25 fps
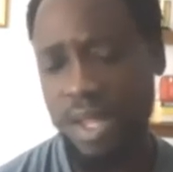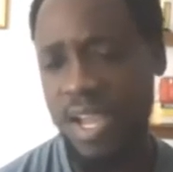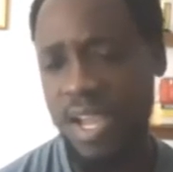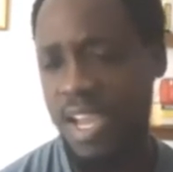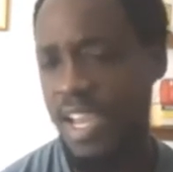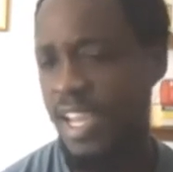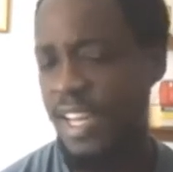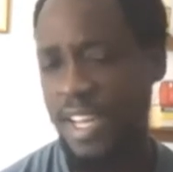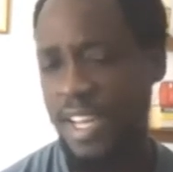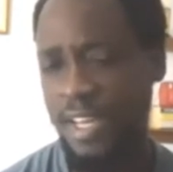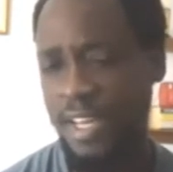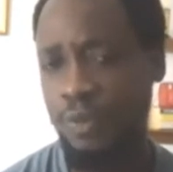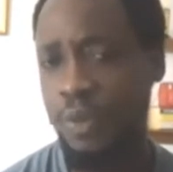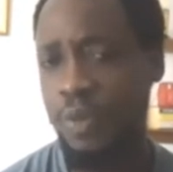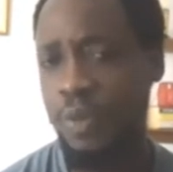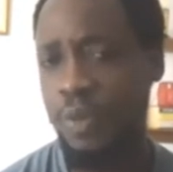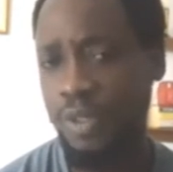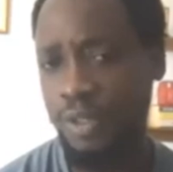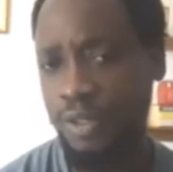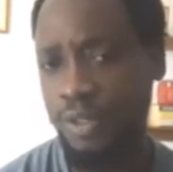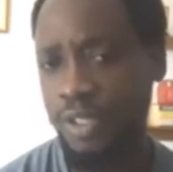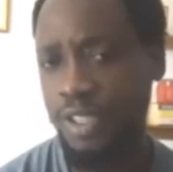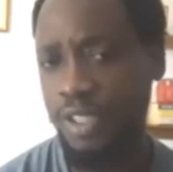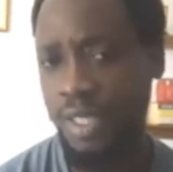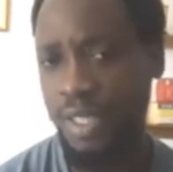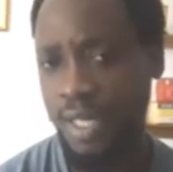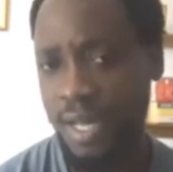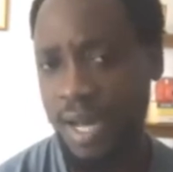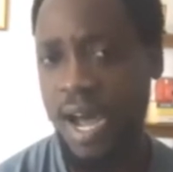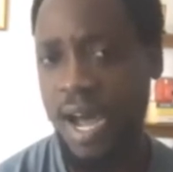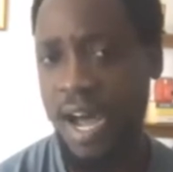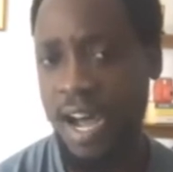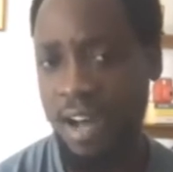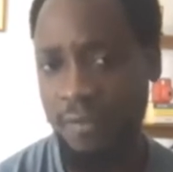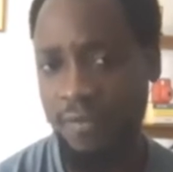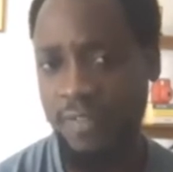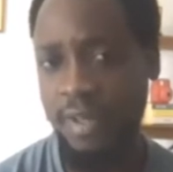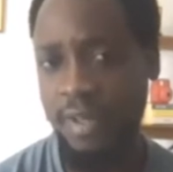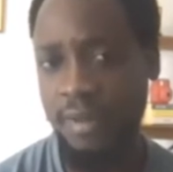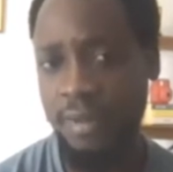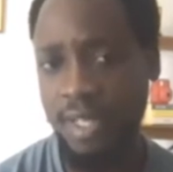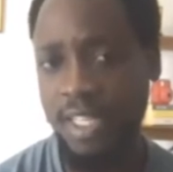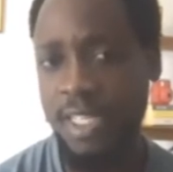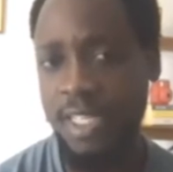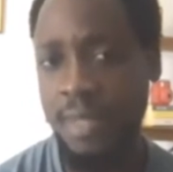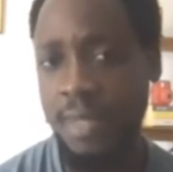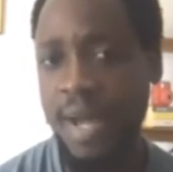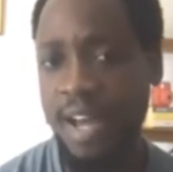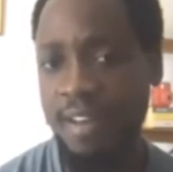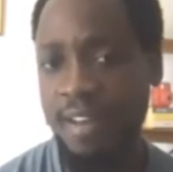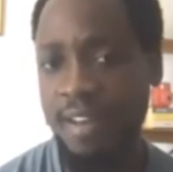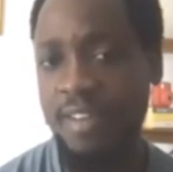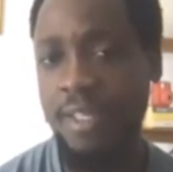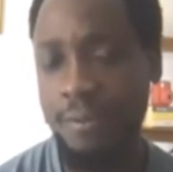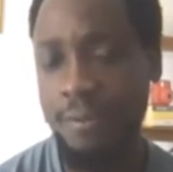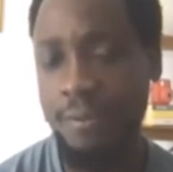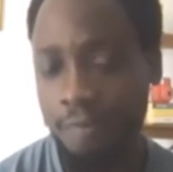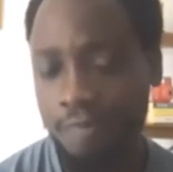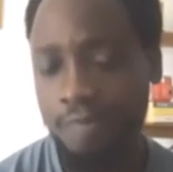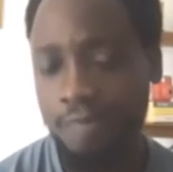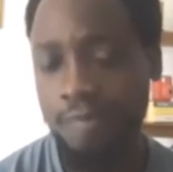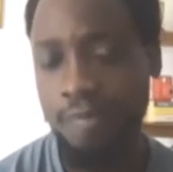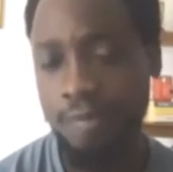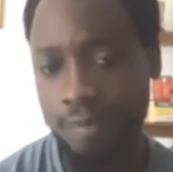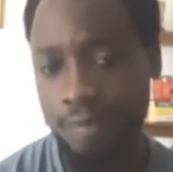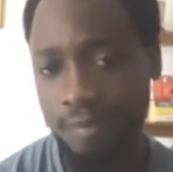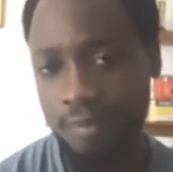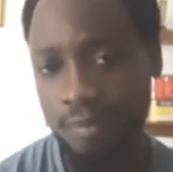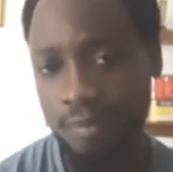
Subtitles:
And we want to have them, let them have it.